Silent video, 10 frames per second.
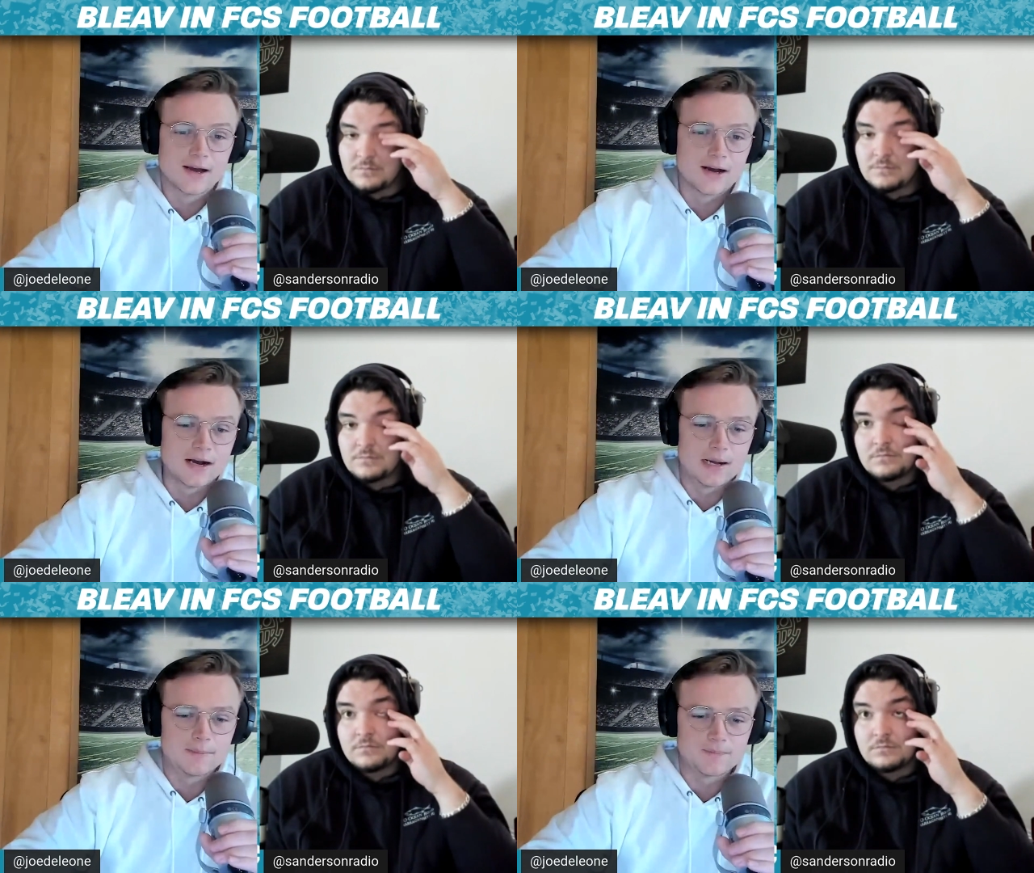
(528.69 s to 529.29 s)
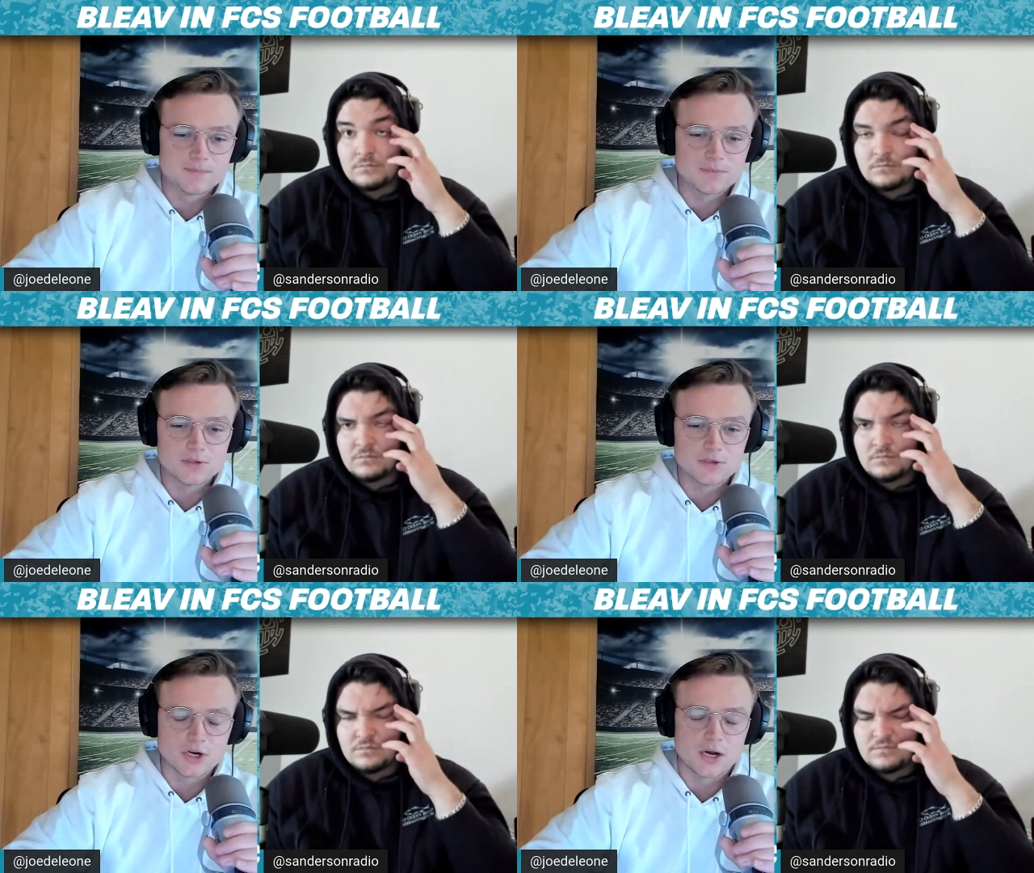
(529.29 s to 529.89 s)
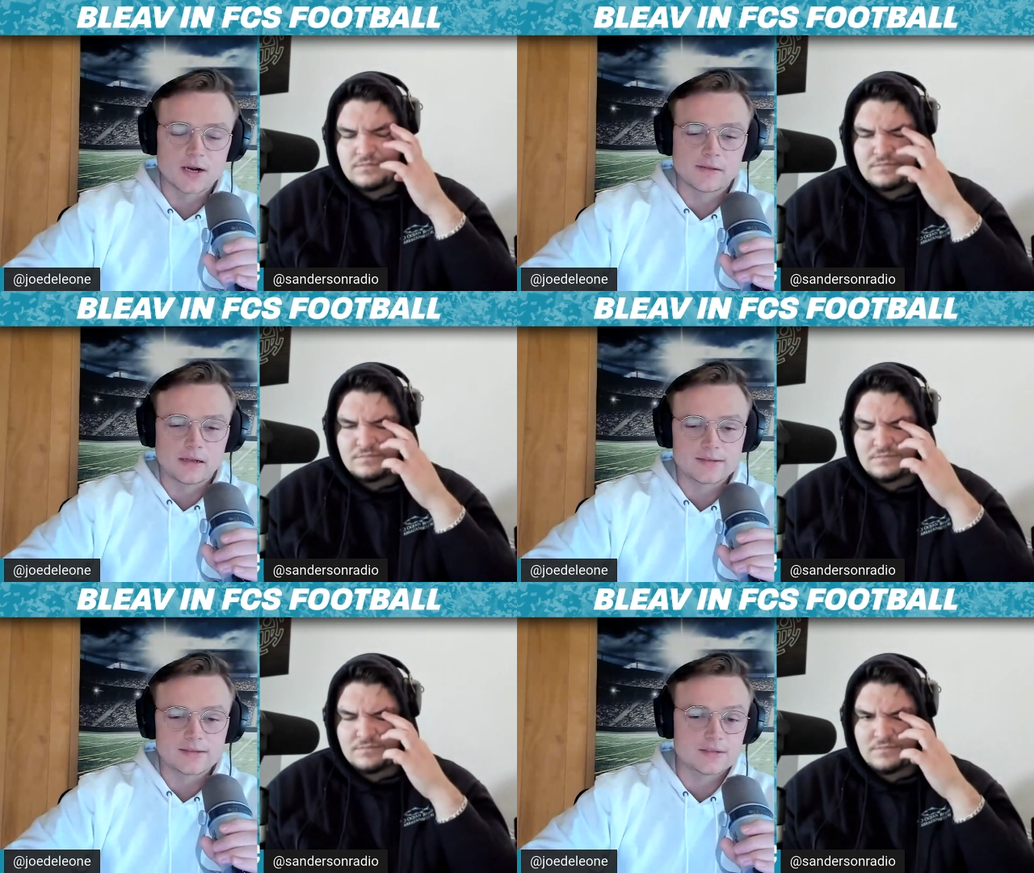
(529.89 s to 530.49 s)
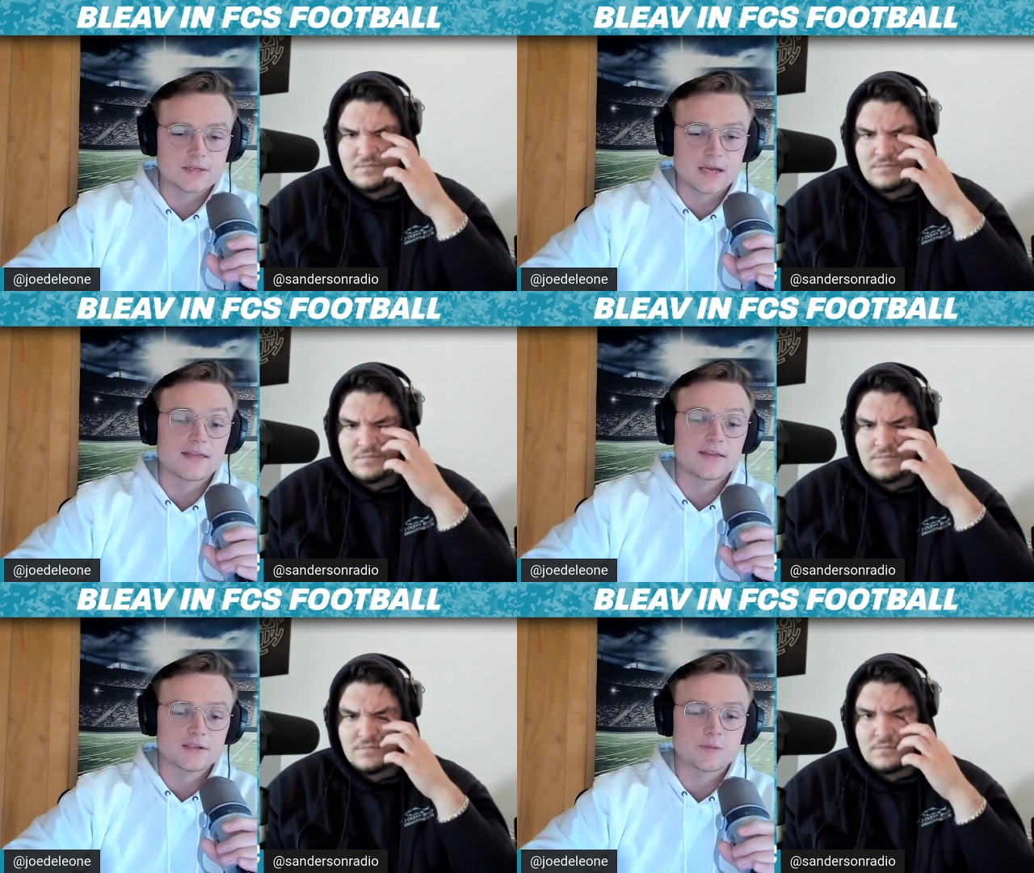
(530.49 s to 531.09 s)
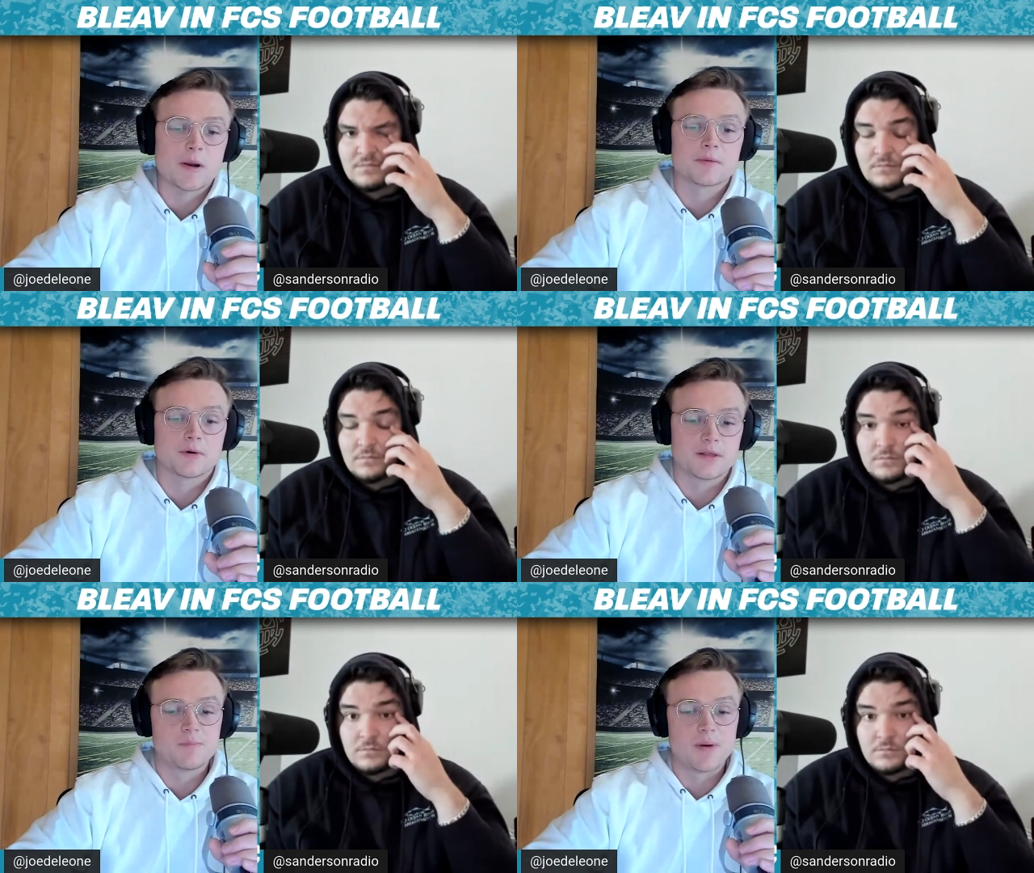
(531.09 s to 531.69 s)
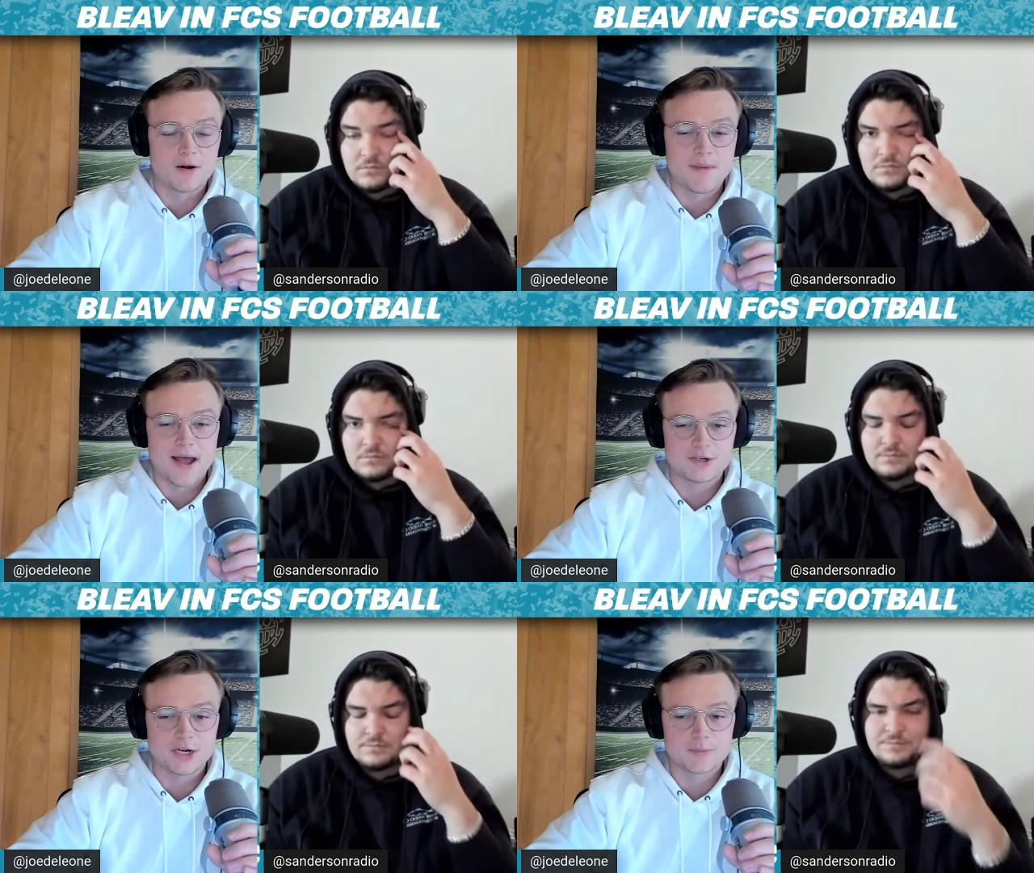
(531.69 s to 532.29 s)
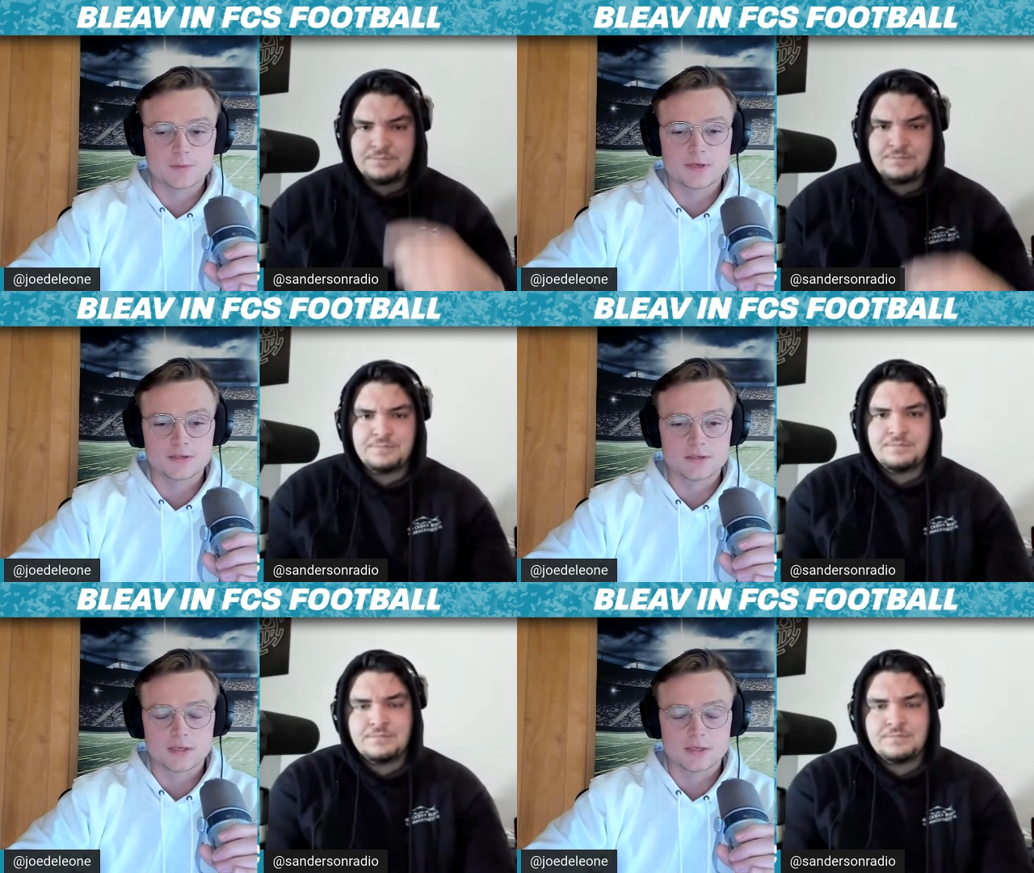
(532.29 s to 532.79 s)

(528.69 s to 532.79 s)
Speaker 1: Um, Sean, nonetheless, this is I think this is probably one of the better matchups because it,